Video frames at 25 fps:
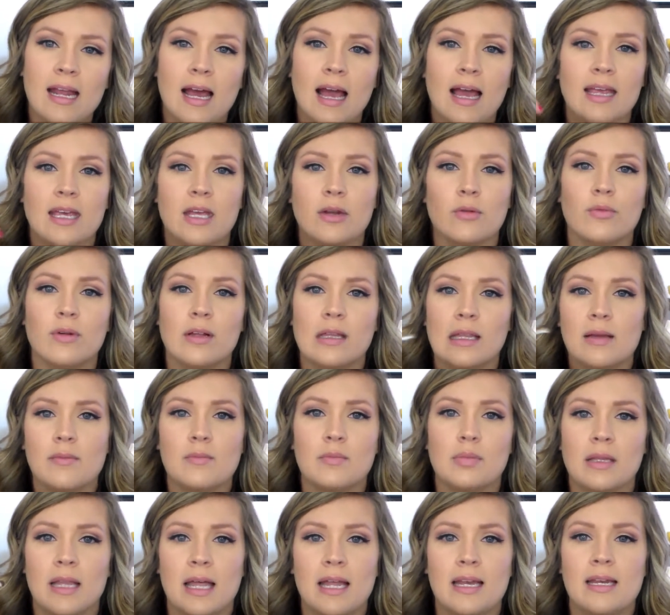I can really
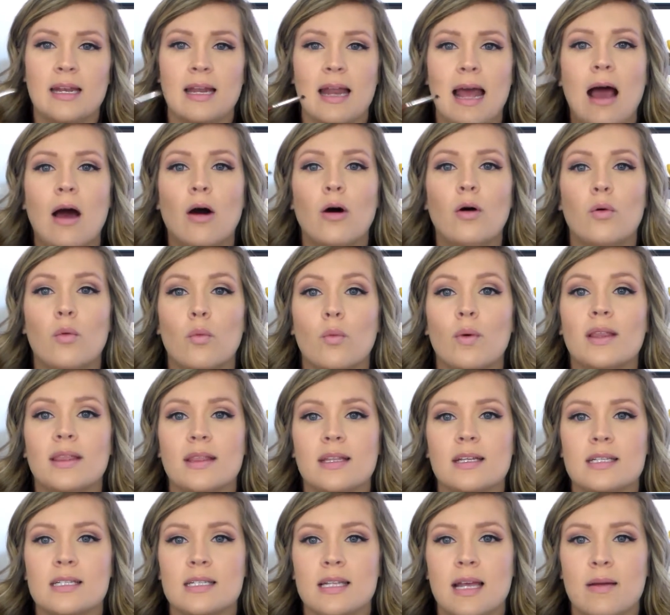blend it out with
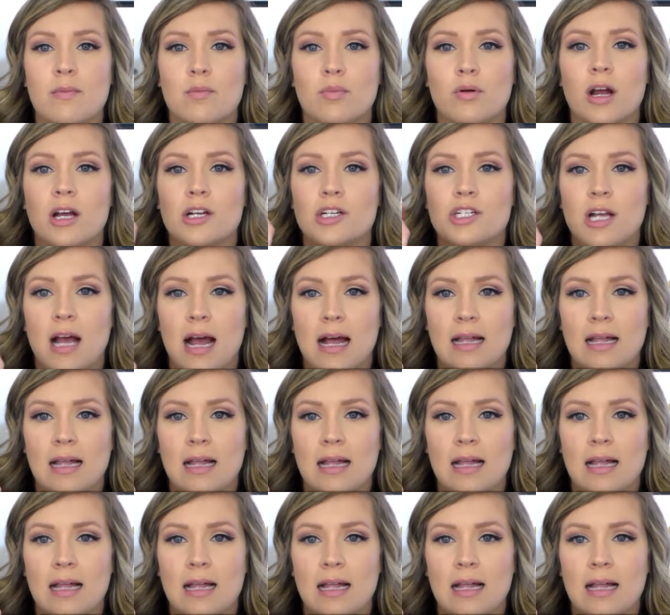this same brush.